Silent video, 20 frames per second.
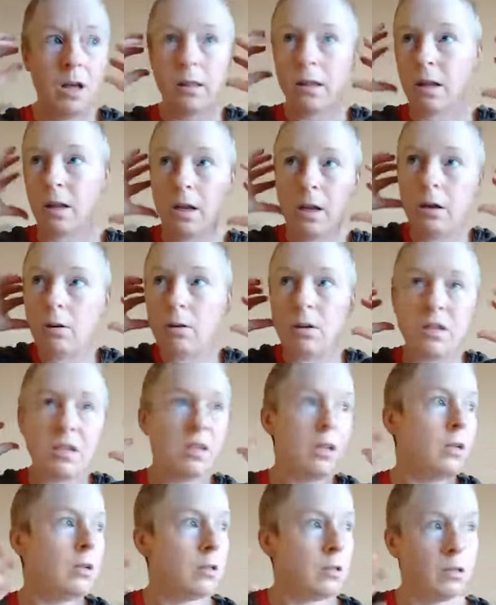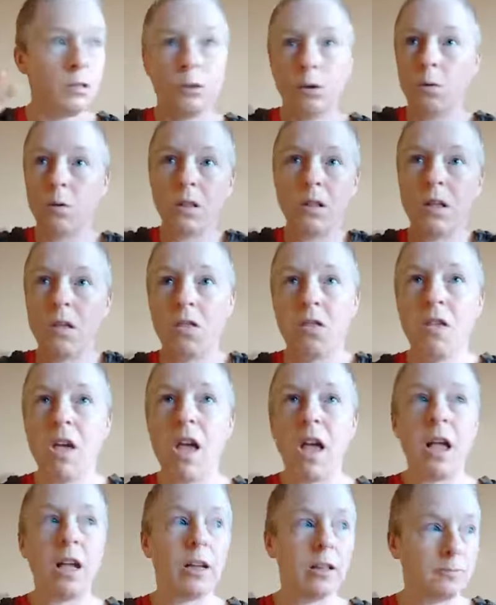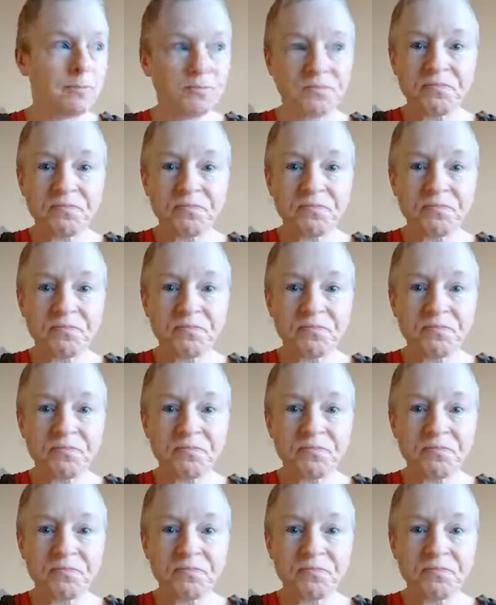the hearing centers are doing their thing, and,